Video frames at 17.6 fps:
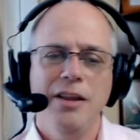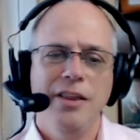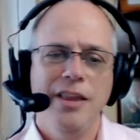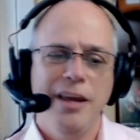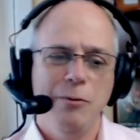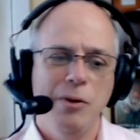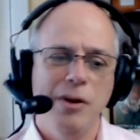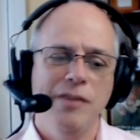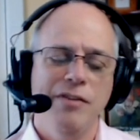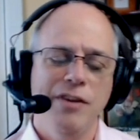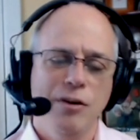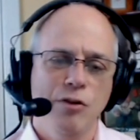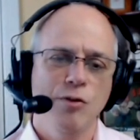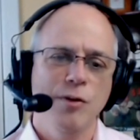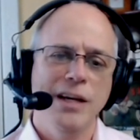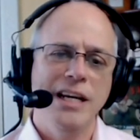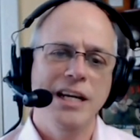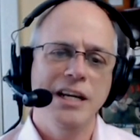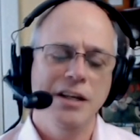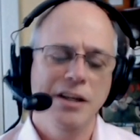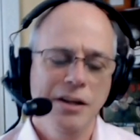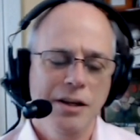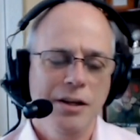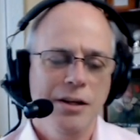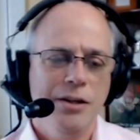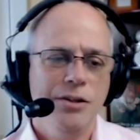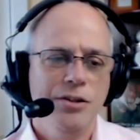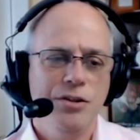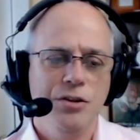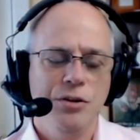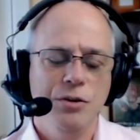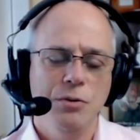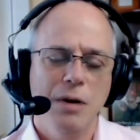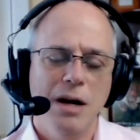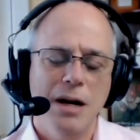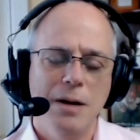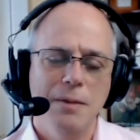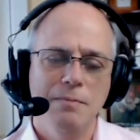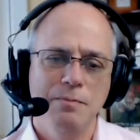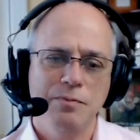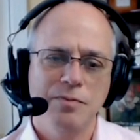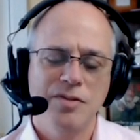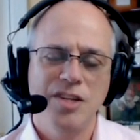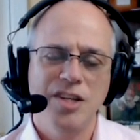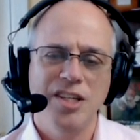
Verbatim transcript: they would have agreed to um,